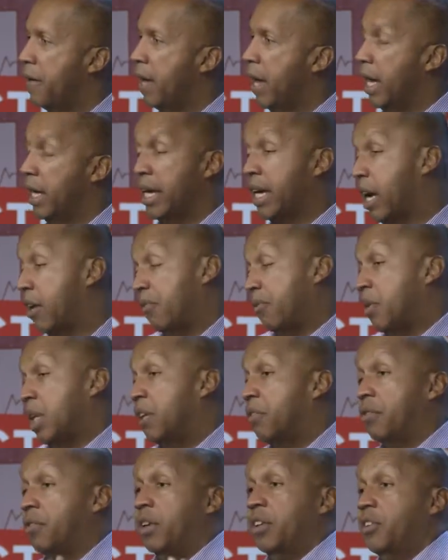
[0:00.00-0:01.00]
And I got
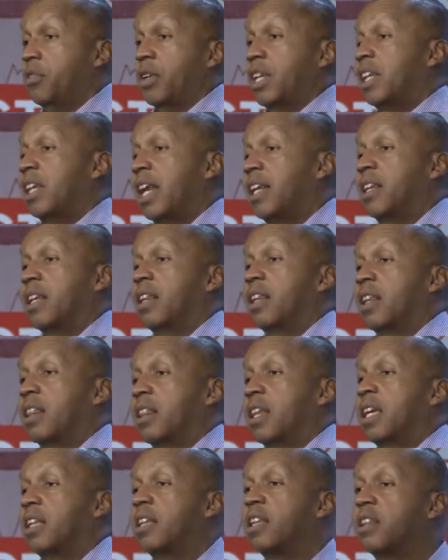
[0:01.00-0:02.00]
really frustrated. I didn't
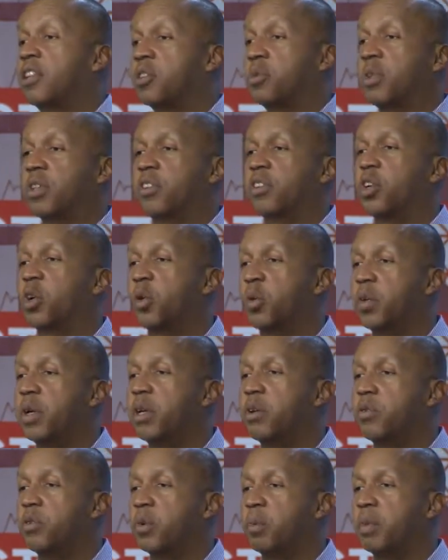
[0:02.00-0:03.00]
think that this was the
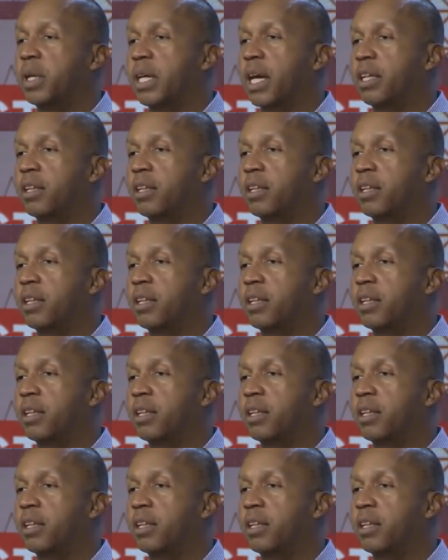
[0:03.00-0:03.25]
career for me.